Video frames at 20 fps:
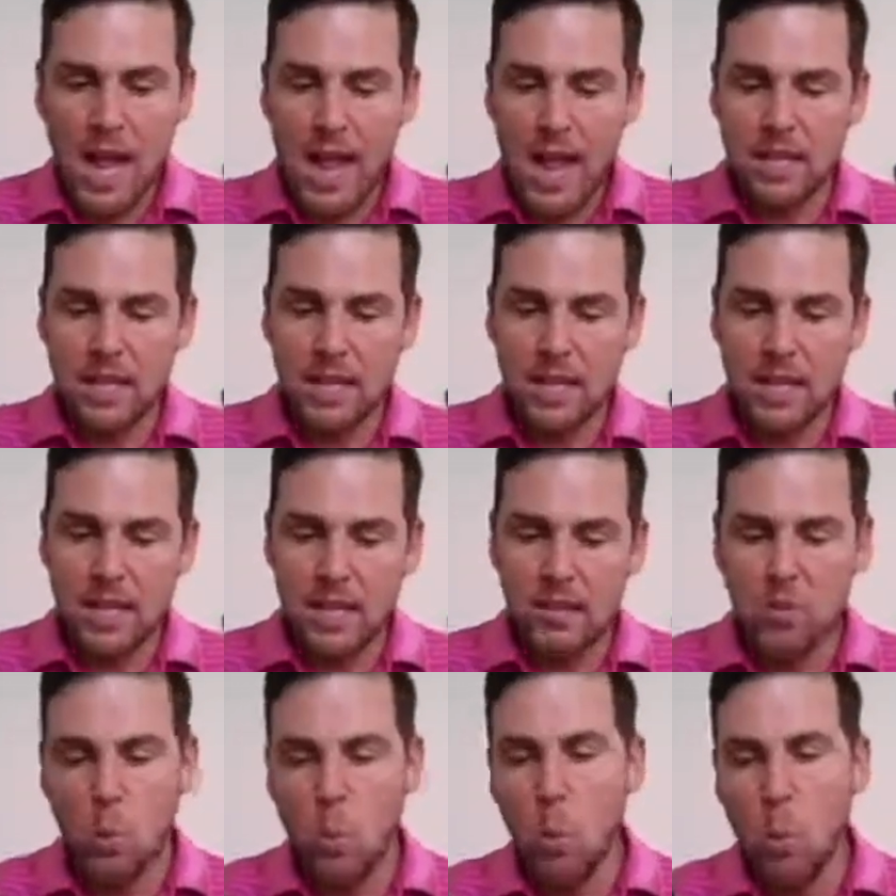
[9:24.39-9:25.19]
And
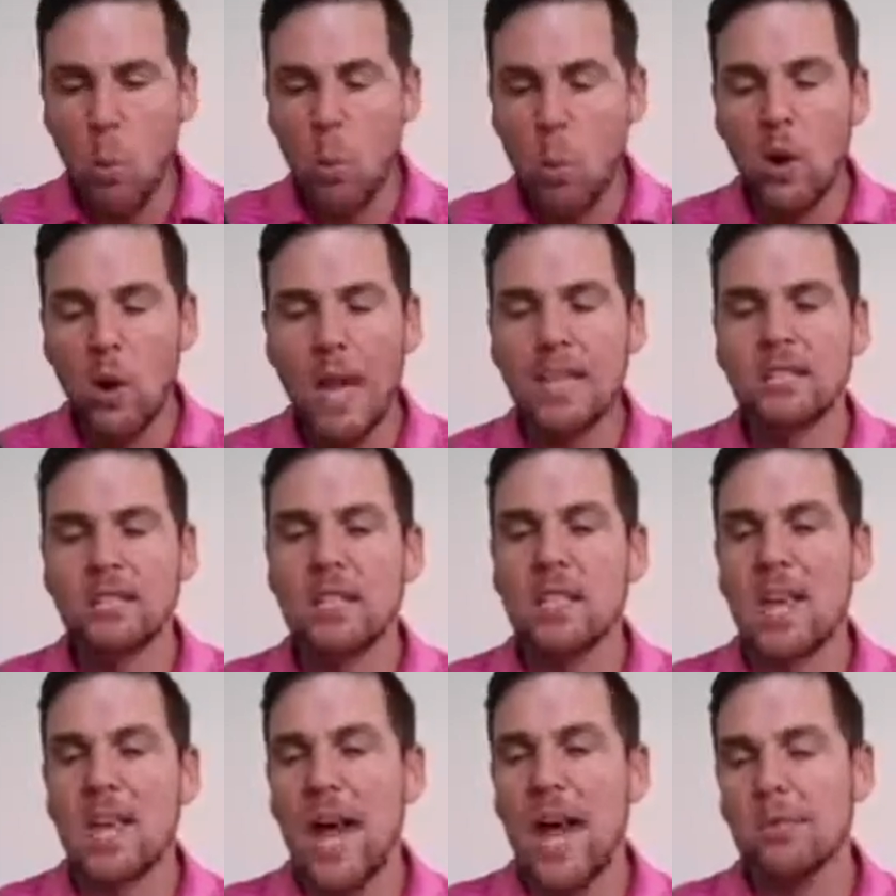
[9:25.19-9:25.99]
then what
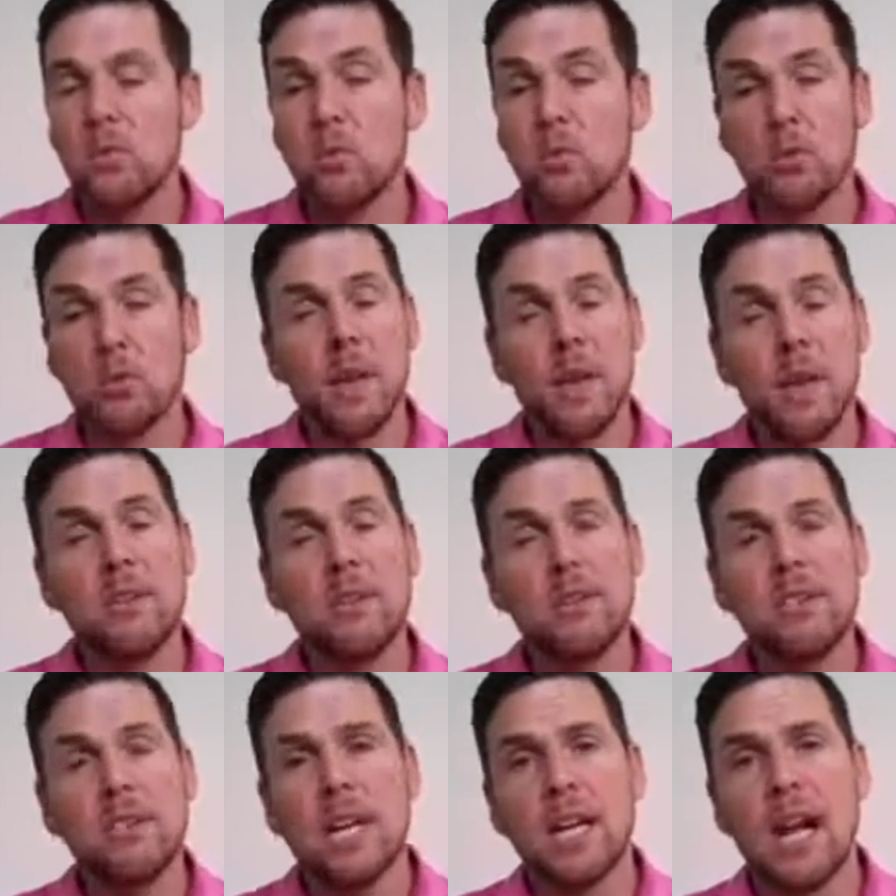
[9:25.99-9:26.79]
actually happened was when
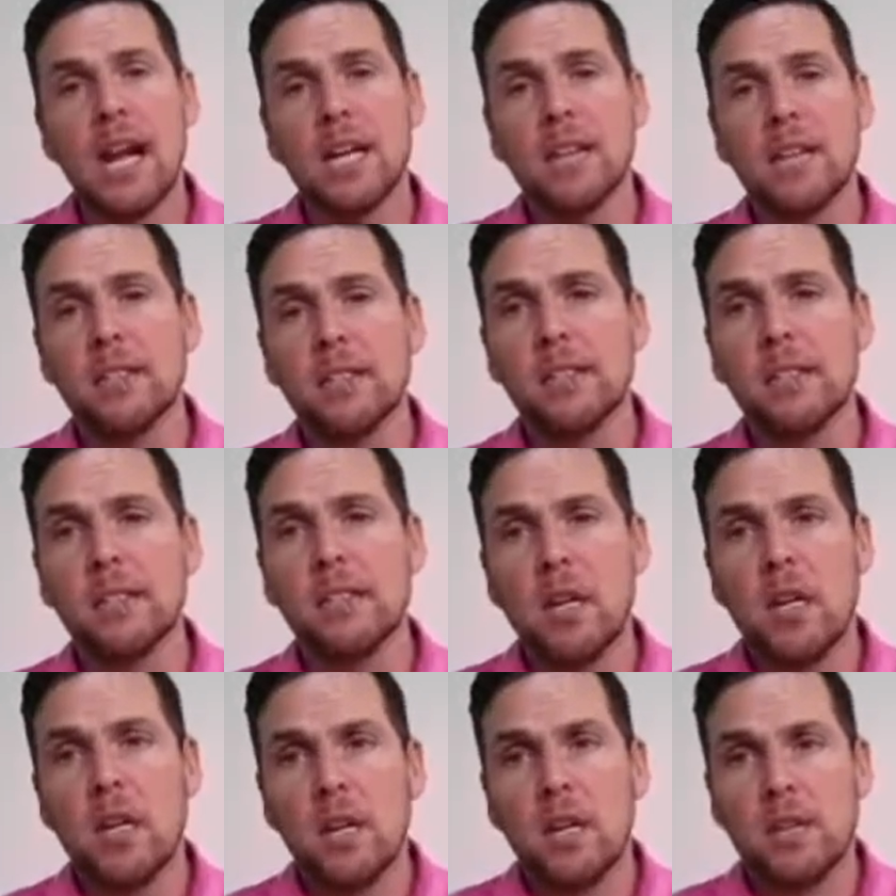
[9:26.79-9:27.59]
I was in college,
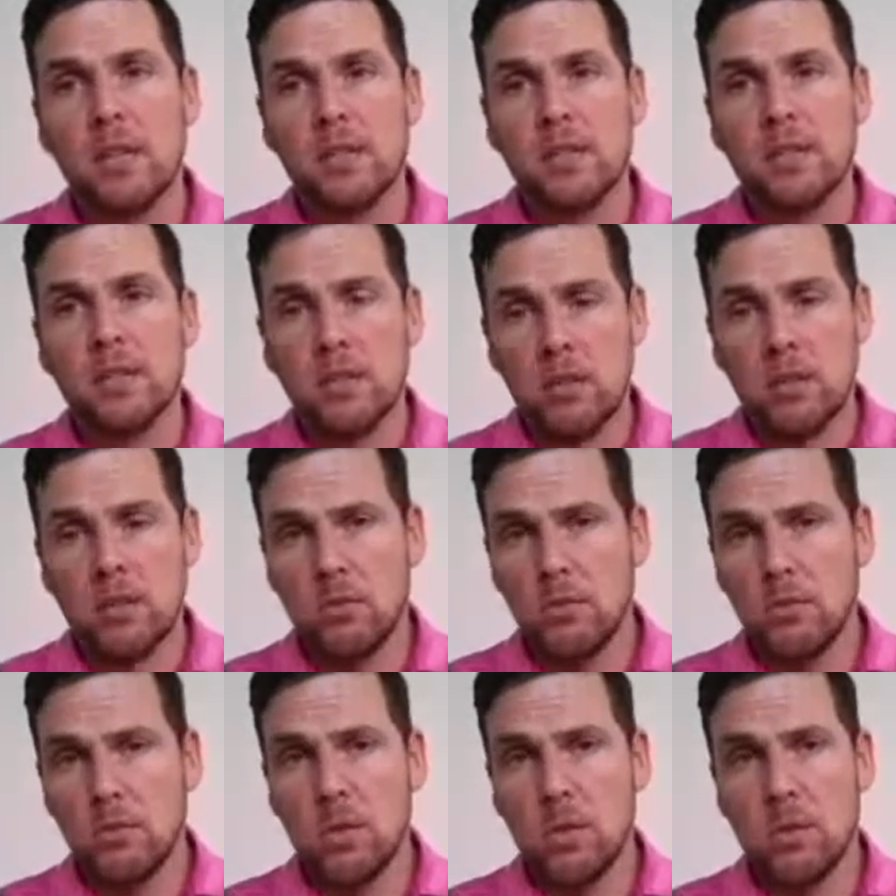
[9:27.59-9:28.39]

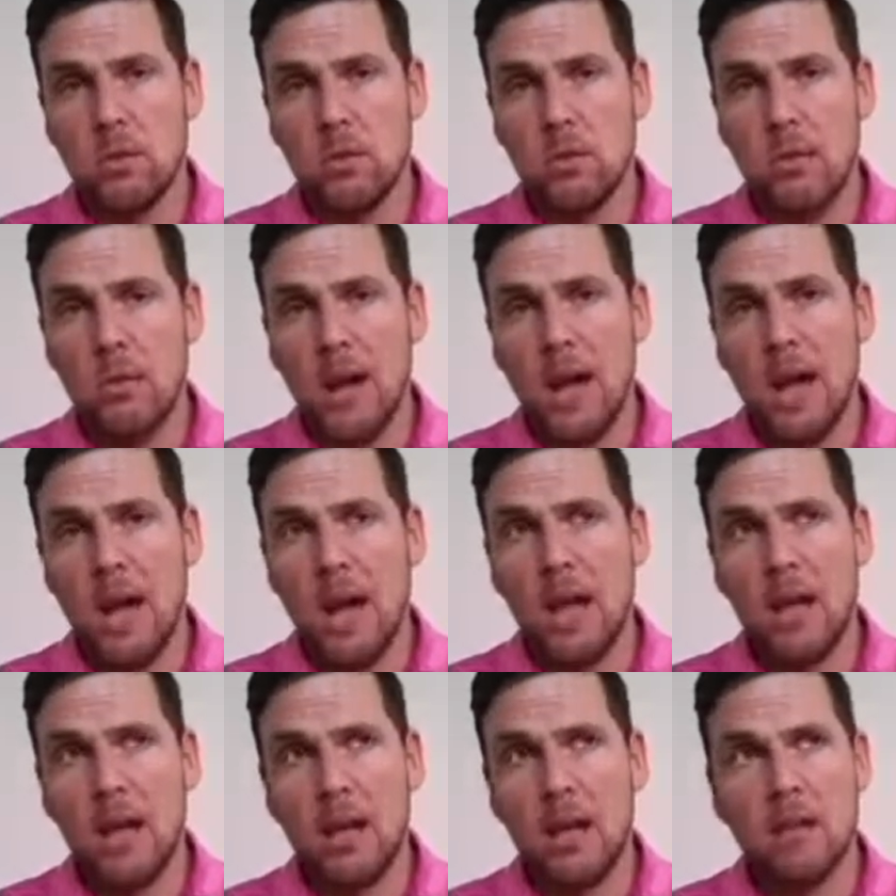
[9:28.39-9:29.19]
so
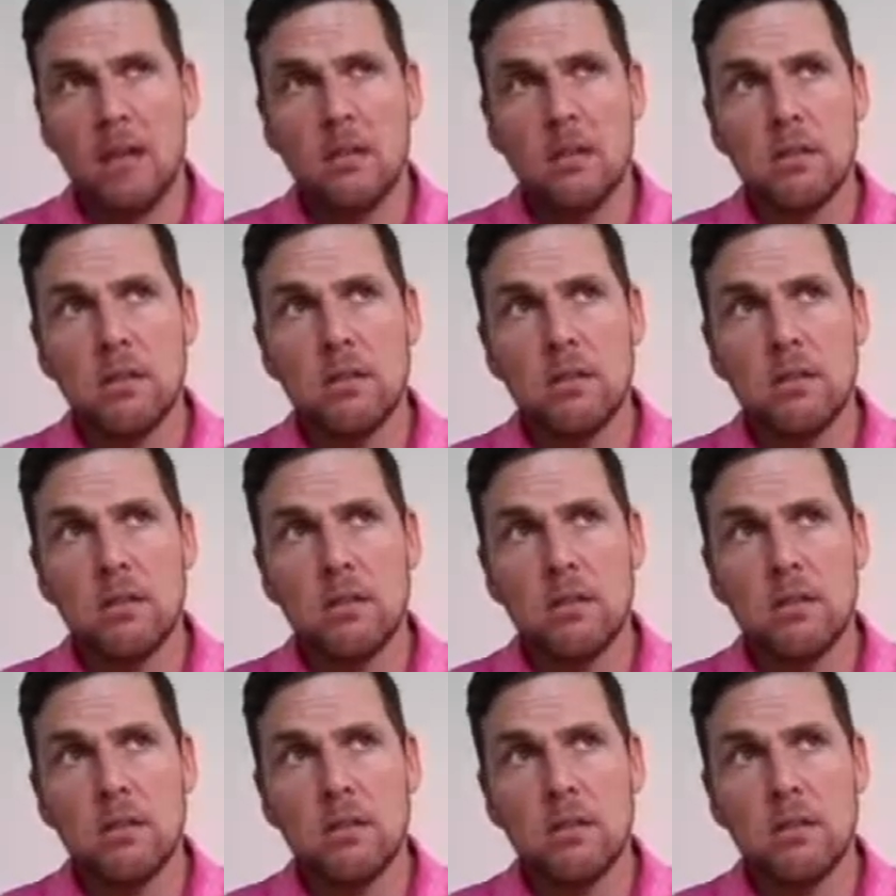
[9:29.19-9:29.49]
my